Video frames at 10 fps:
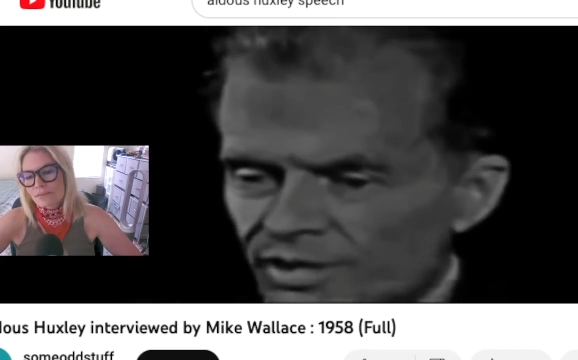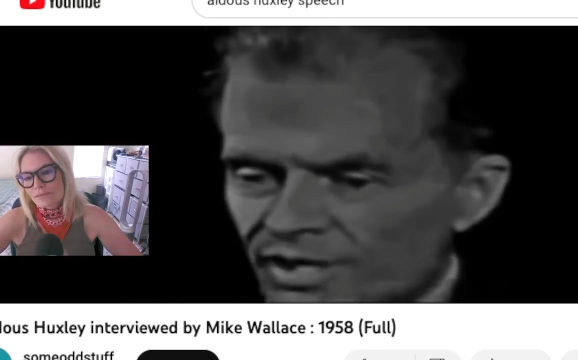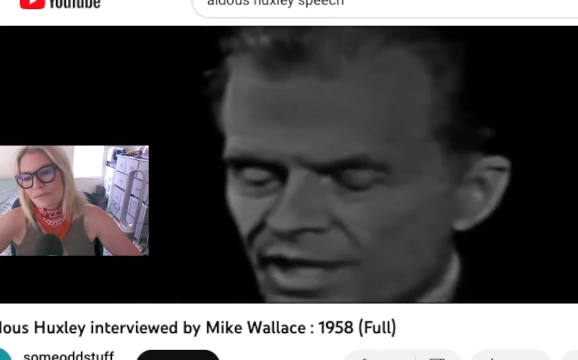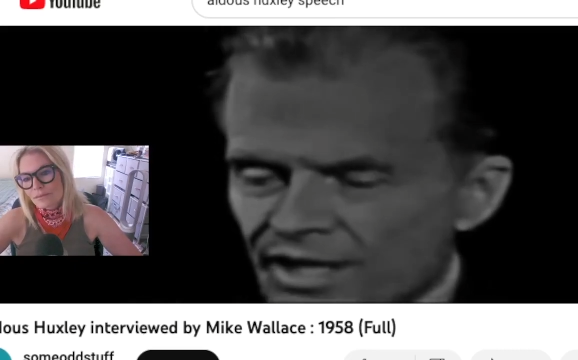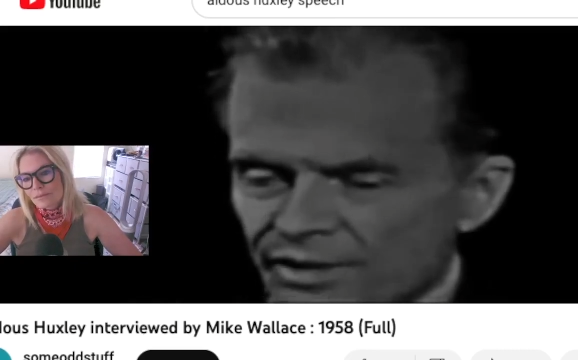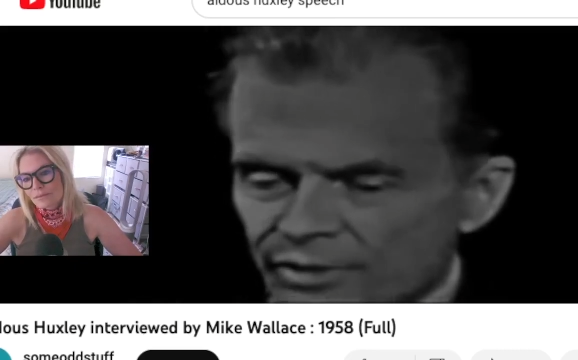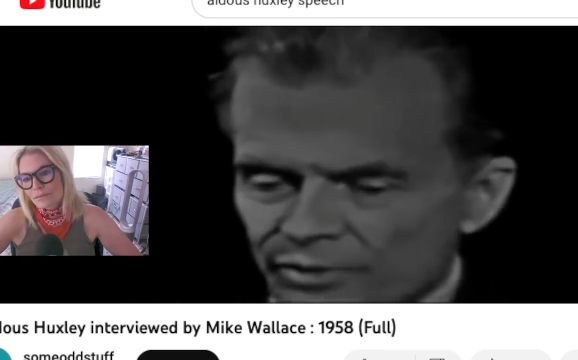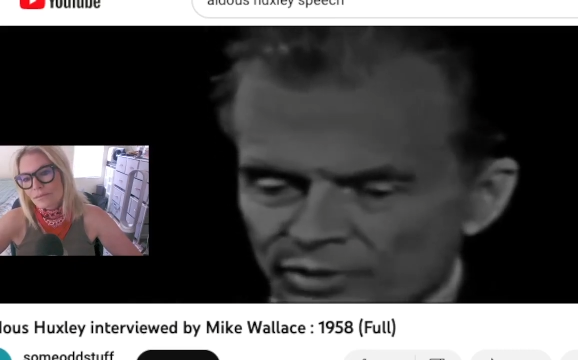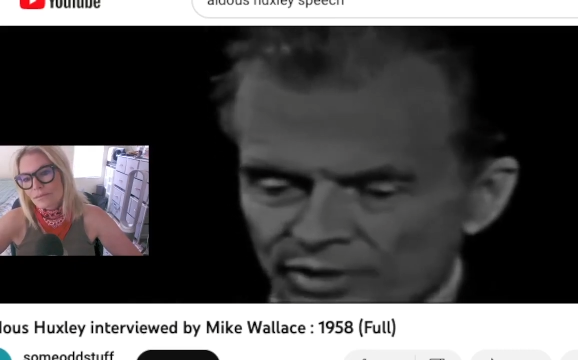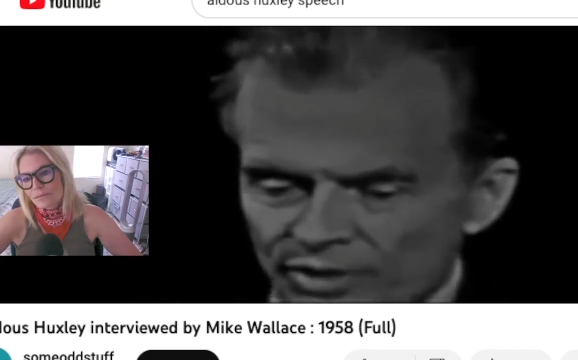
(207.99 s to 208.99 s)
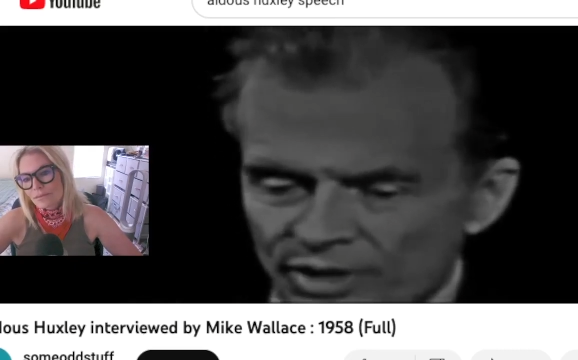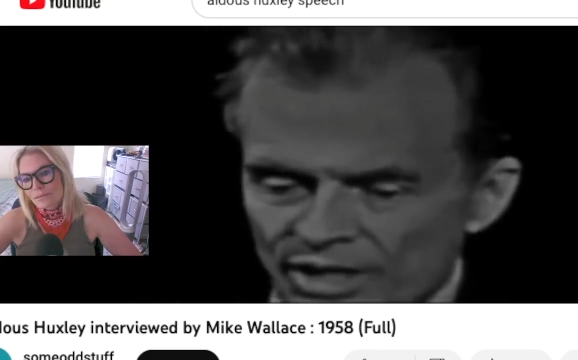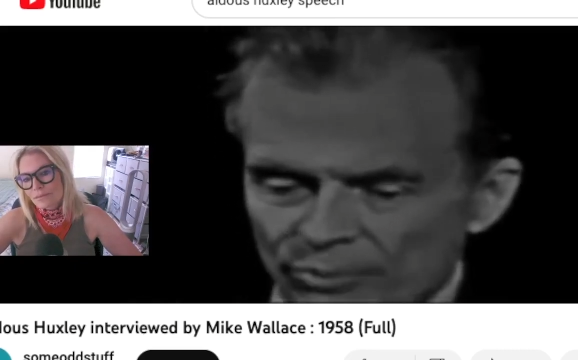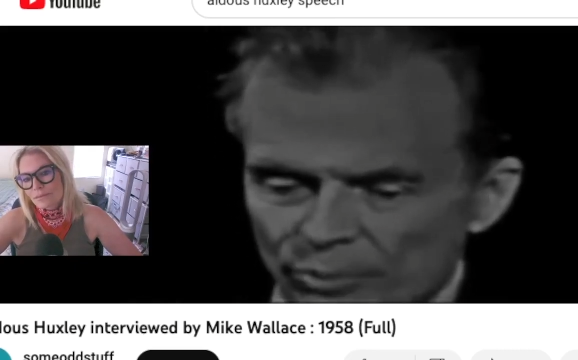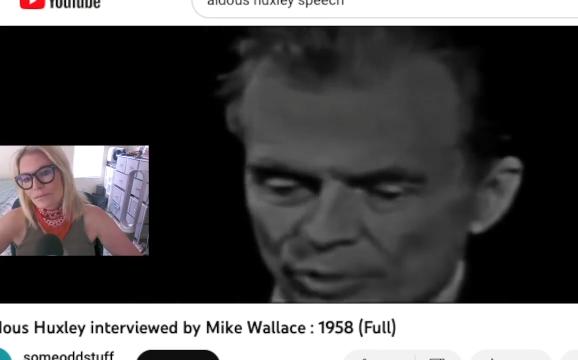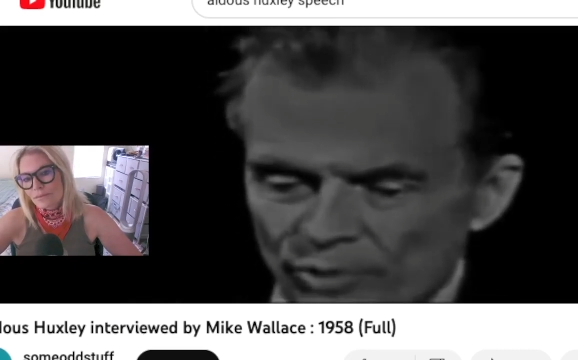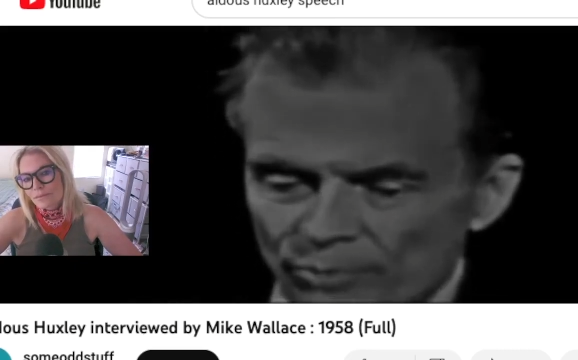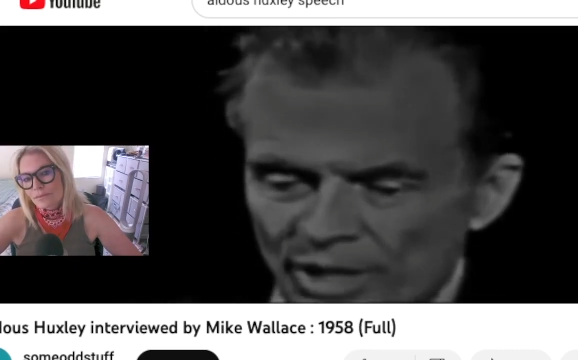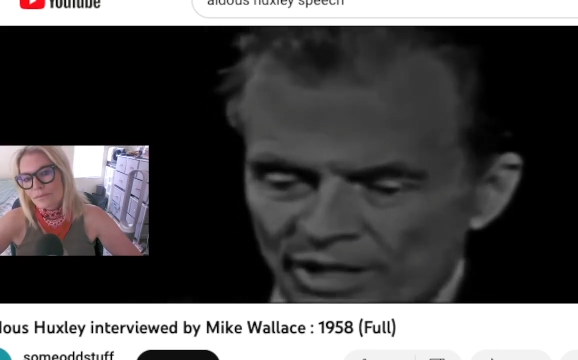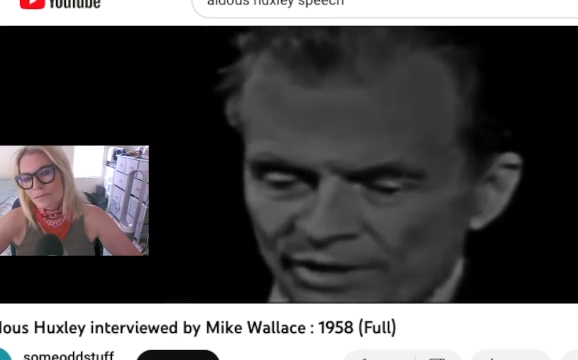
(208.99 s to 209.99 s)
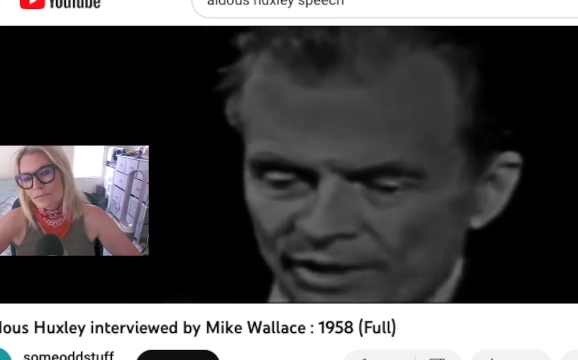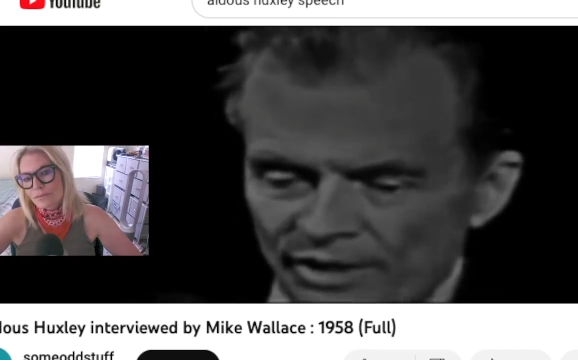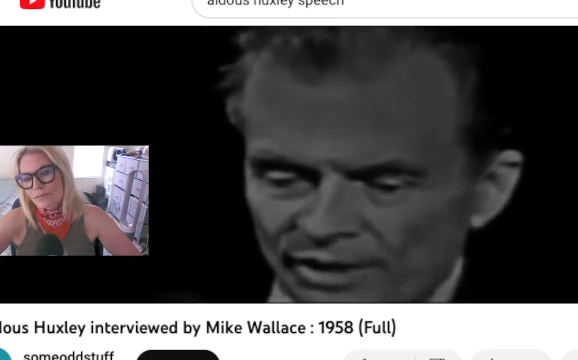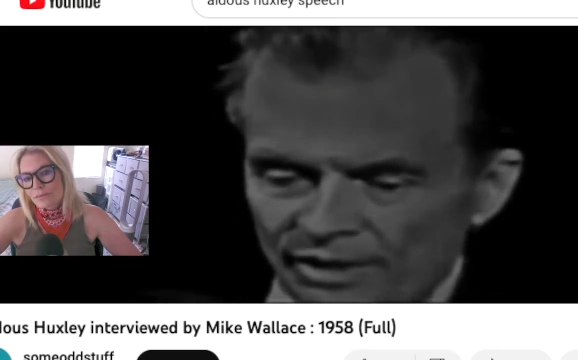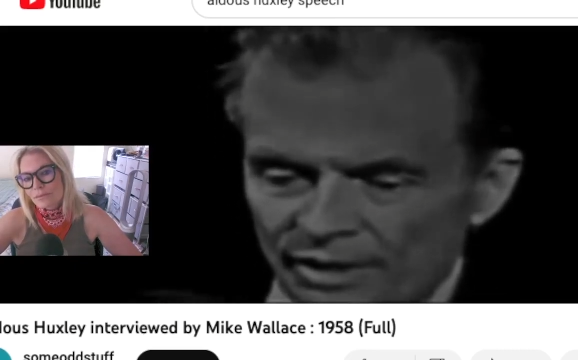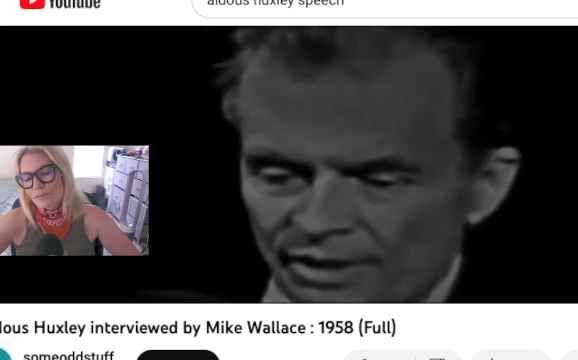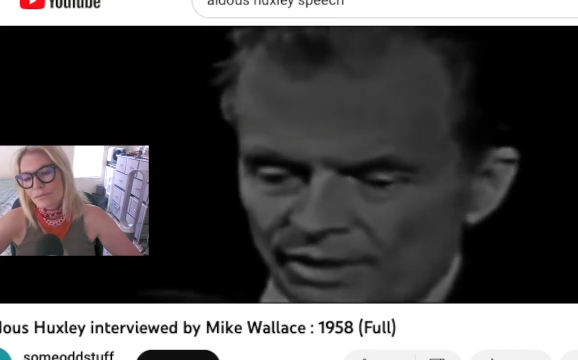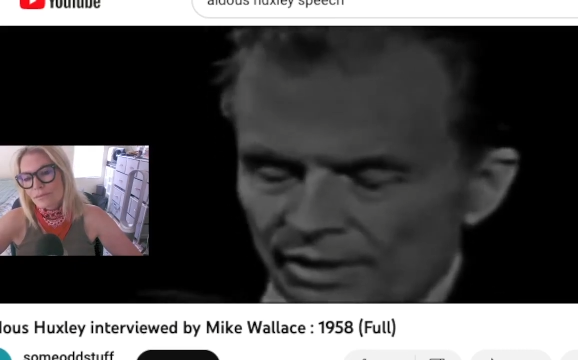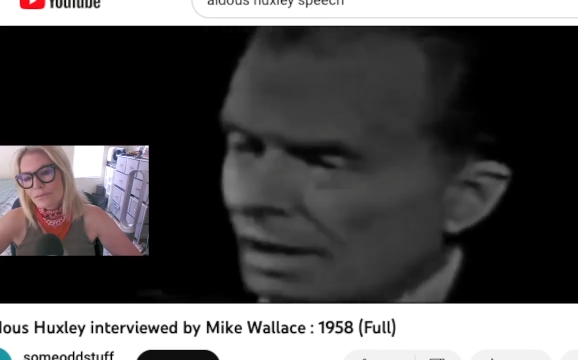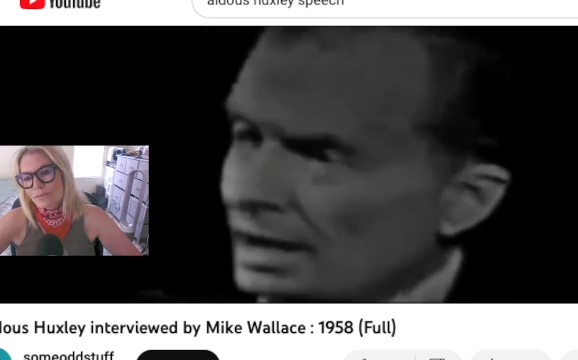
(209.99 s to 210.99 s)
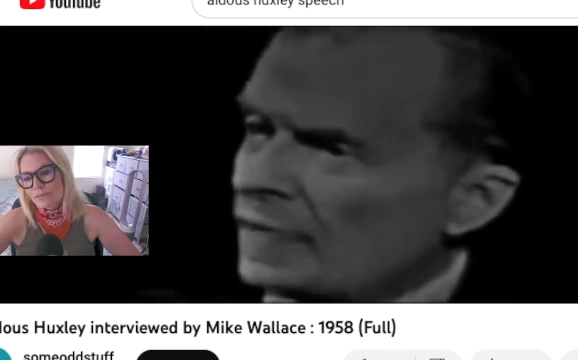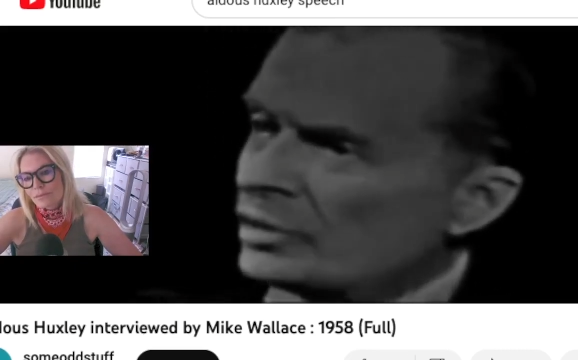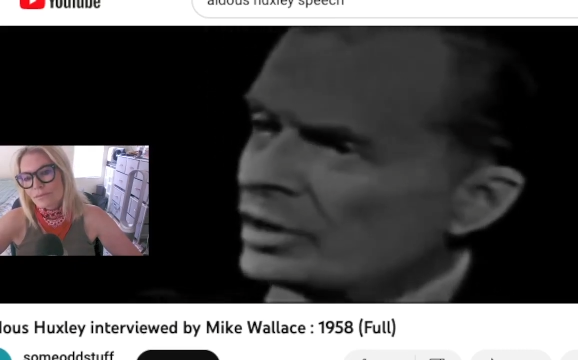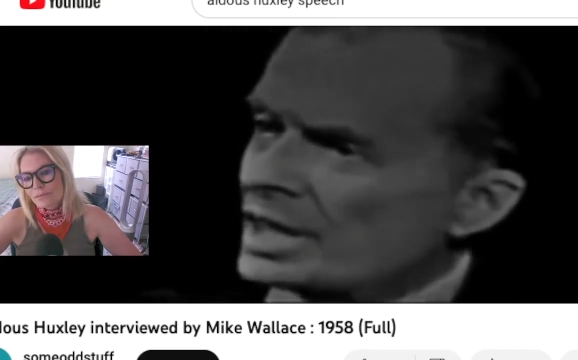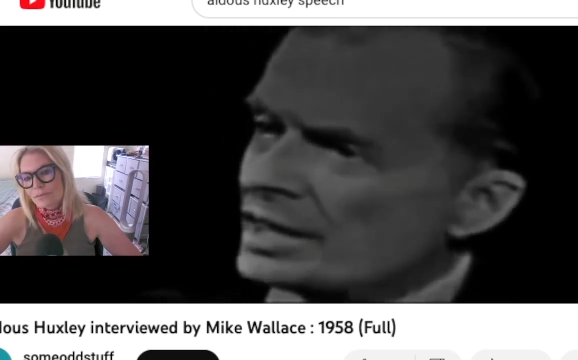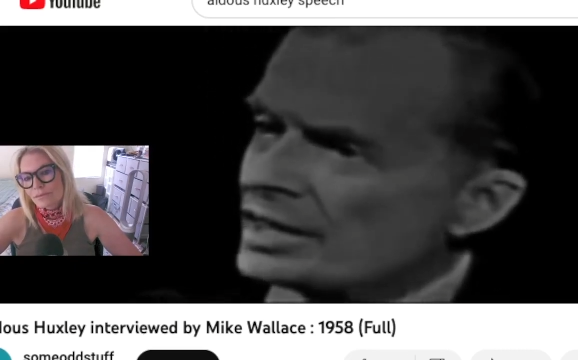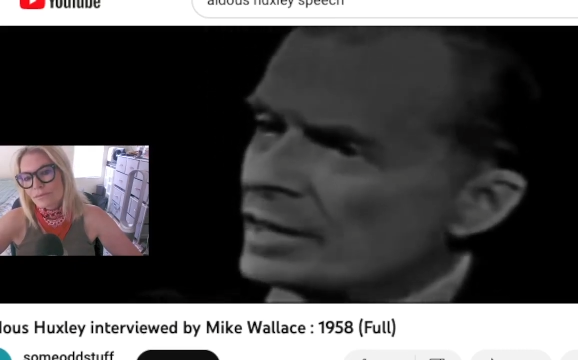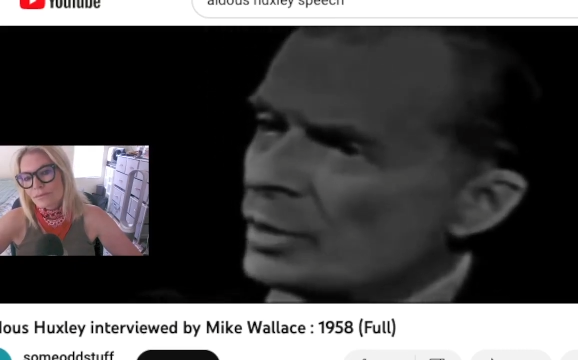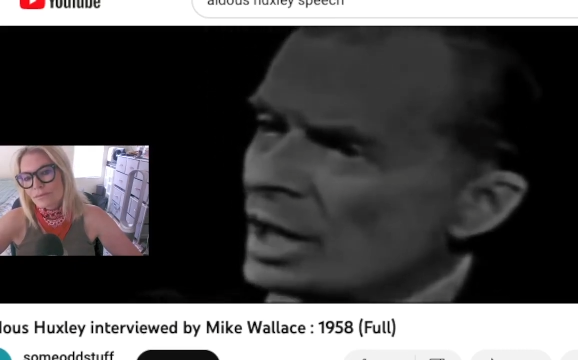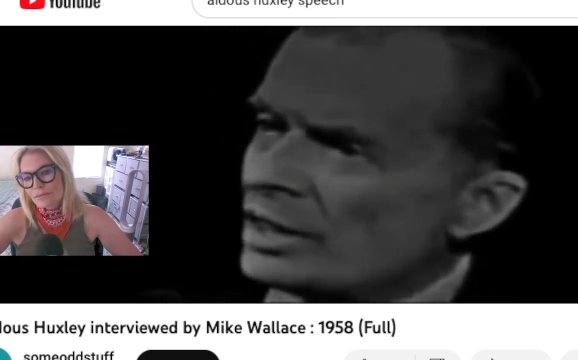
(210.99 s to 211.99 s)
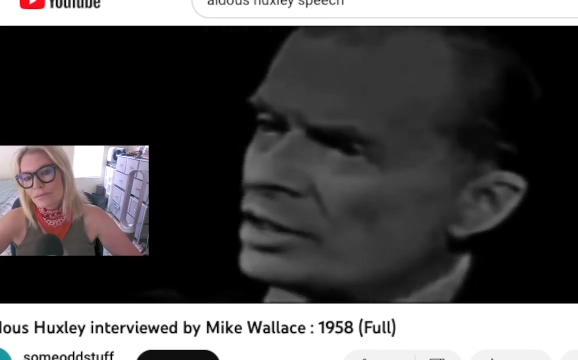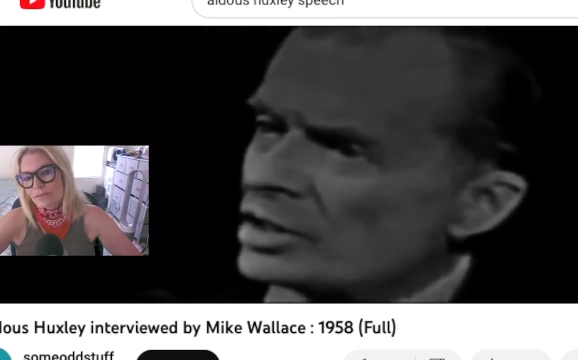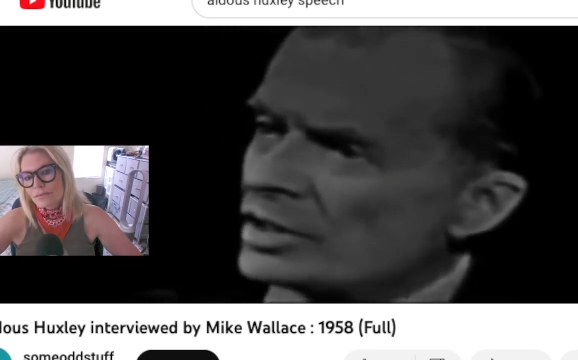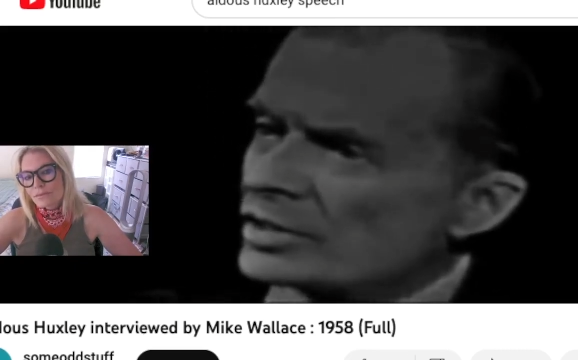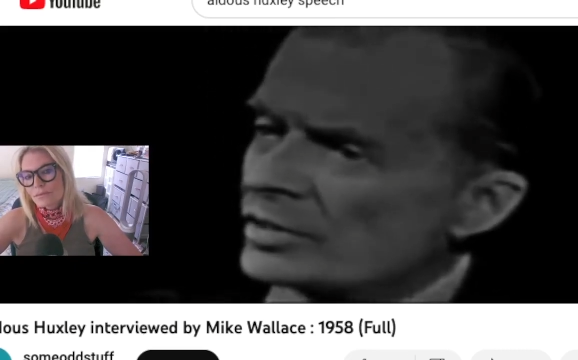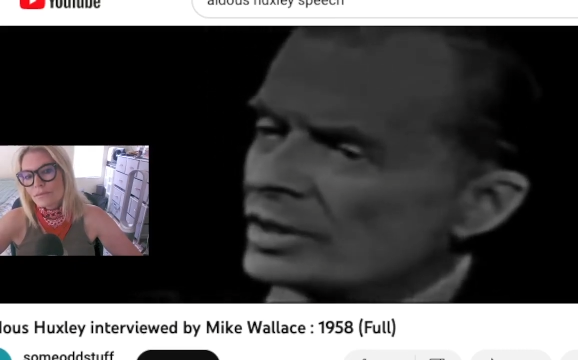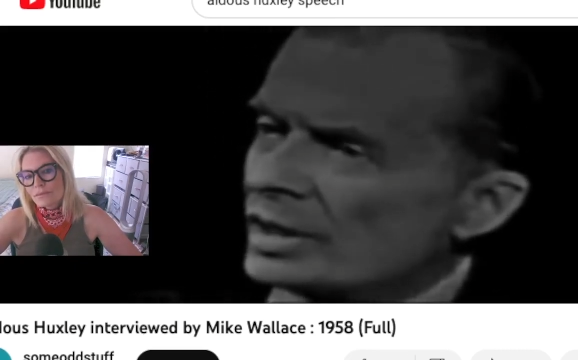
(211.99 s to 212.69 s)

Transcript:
Speaker 1: this kind of uh, statement by the advertising managers